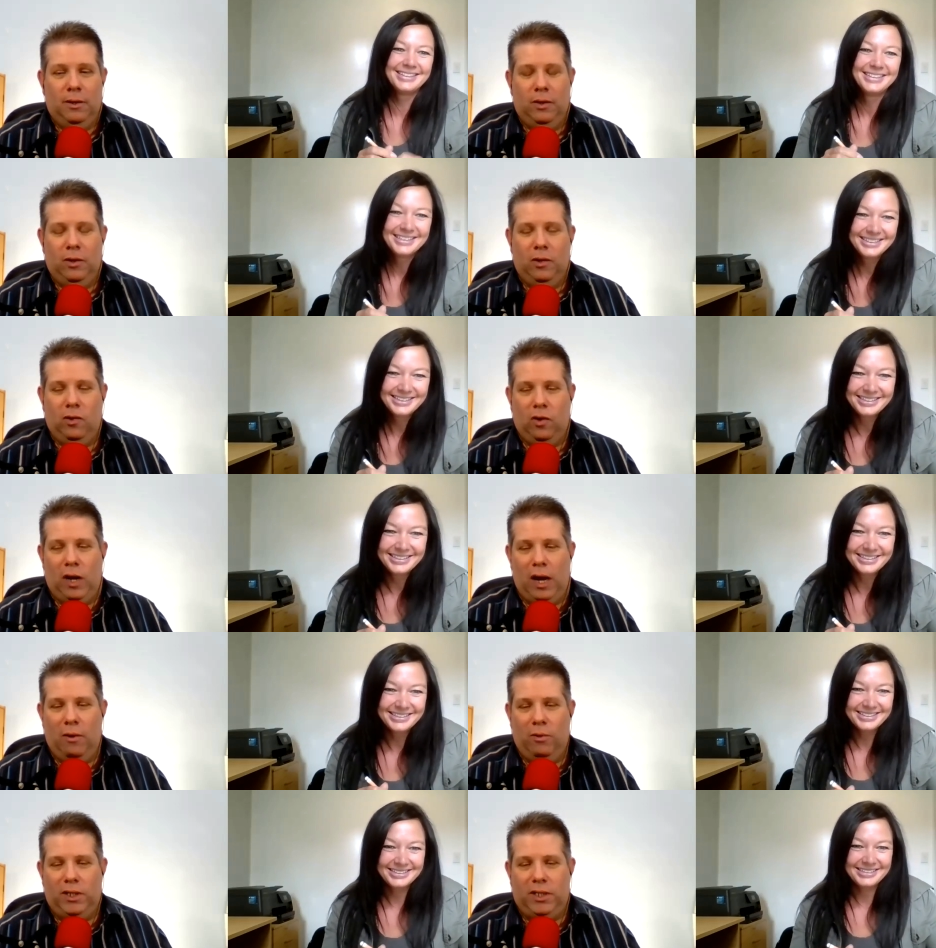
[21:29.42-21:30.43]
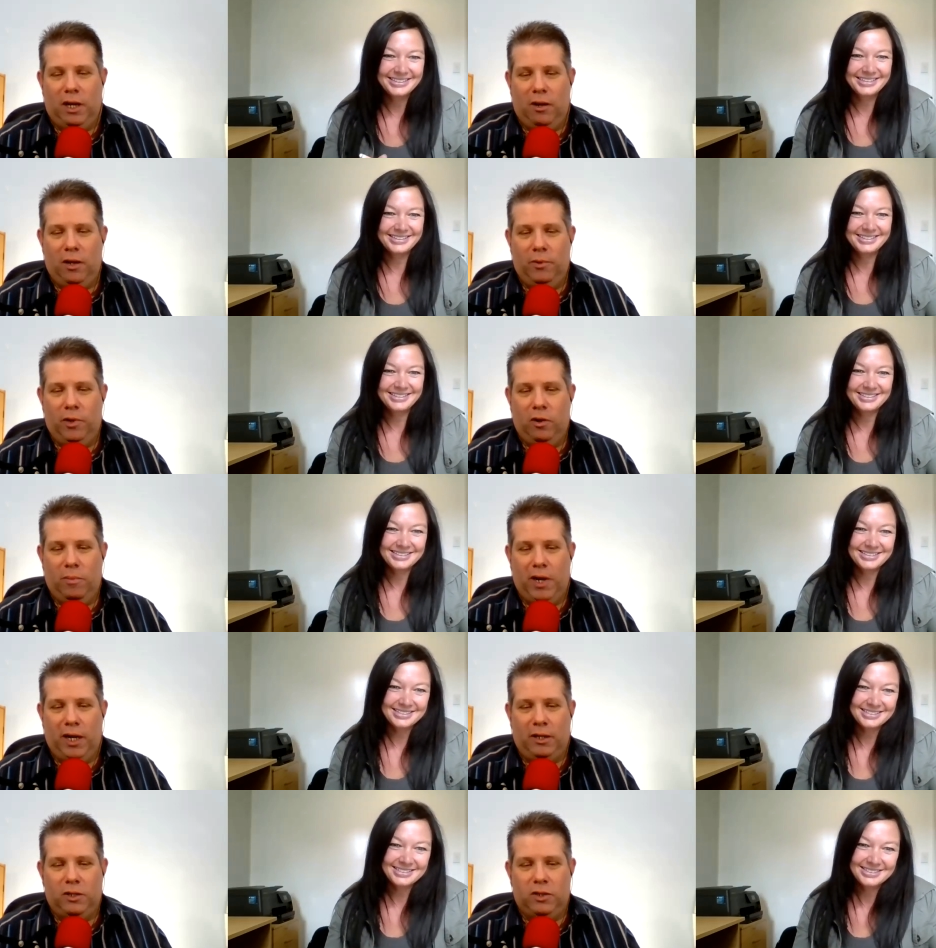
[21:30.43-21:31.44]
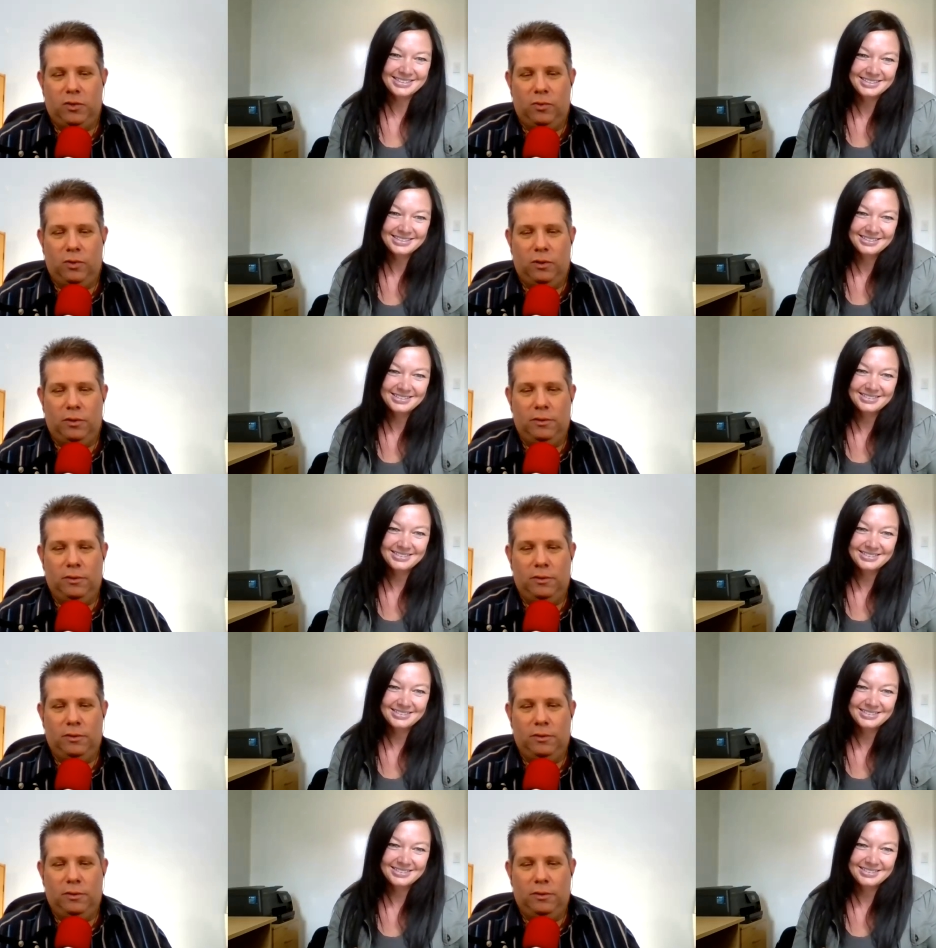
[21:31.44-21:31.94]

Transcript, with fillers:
Speaker 1: oh, I would tell him to go back to school.